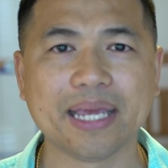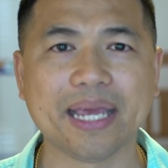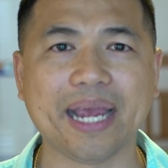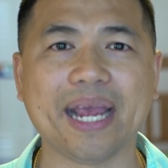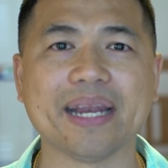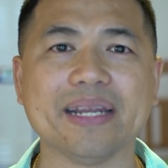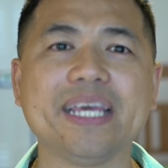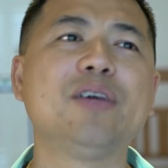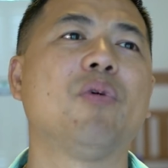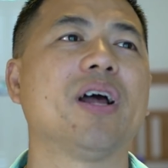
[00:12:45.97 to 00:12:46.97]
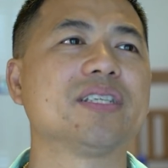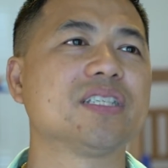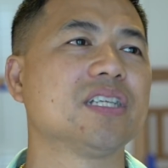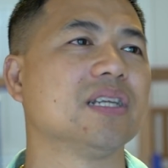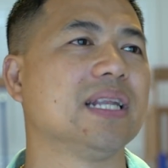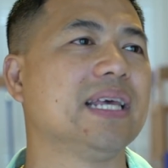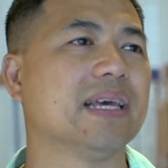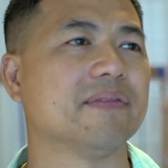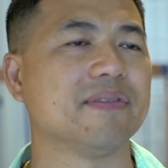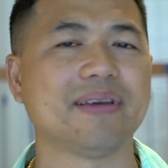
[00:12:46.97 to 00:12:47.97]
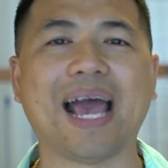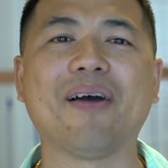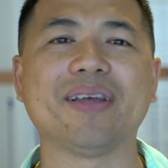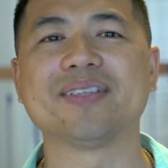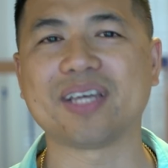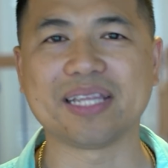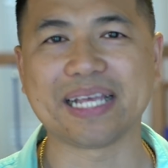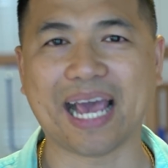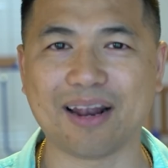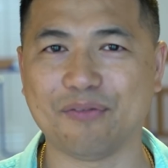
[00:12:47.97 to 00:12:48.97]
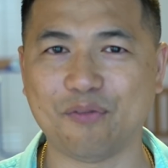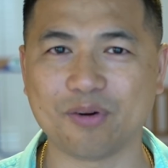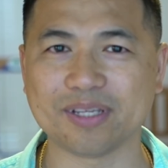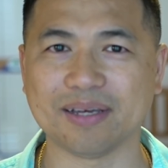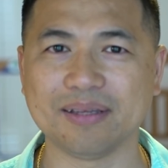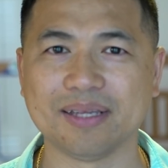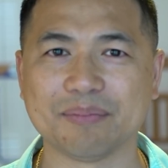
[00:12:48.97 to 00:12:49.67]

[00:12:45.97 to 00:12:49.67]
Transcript: And he wants to live out in Southern California